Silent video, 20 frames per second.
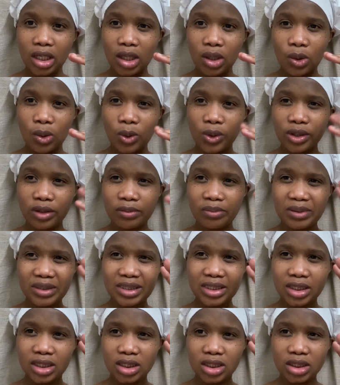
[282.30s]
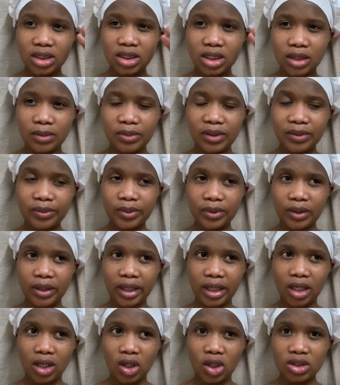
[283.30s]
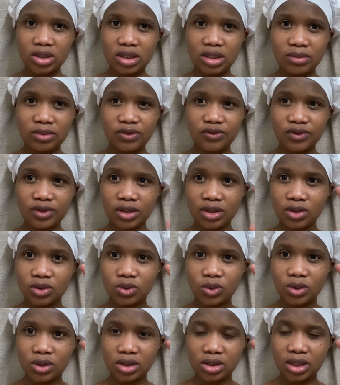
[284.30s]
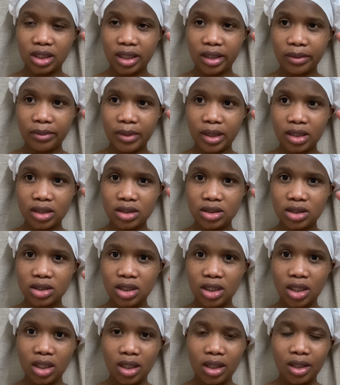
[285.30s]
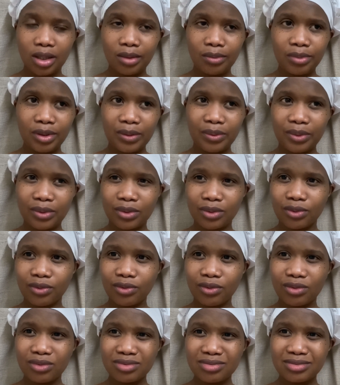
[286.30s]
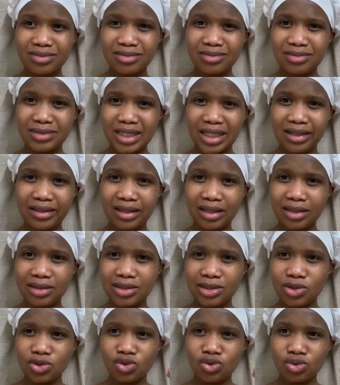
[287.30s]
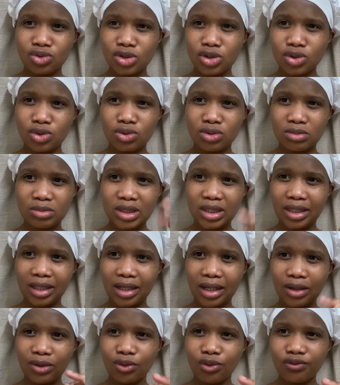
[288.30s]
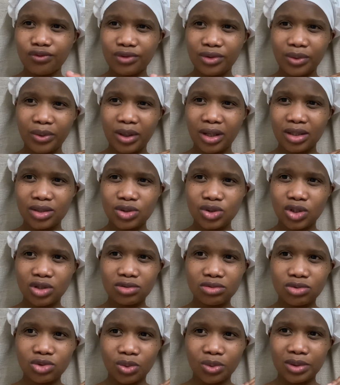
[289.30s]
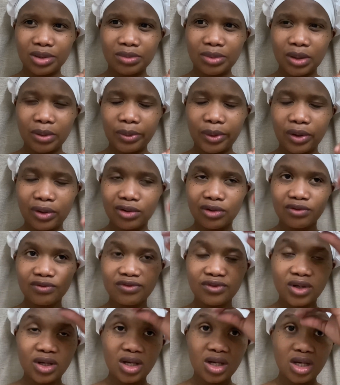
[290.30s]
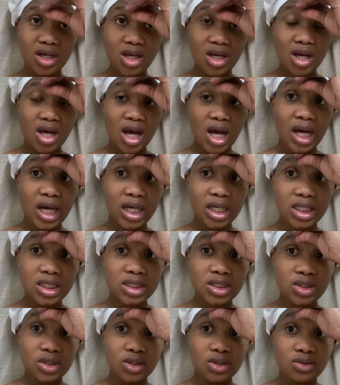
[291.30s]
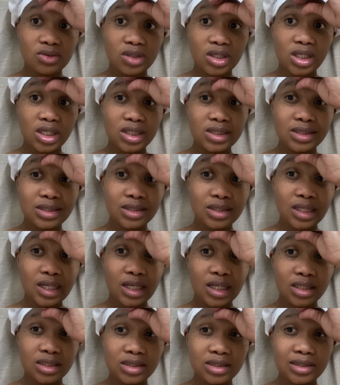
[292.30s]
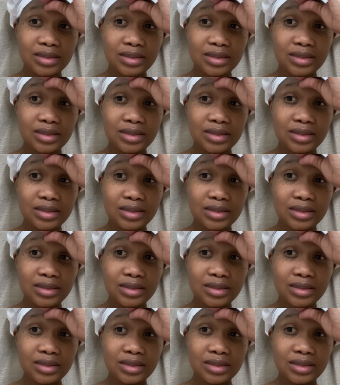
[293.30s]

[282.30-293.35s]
all the busyness and people like asking me for things all the time and people delegating duties to me that I know fully well I don't want to be a part of. I started realizing that,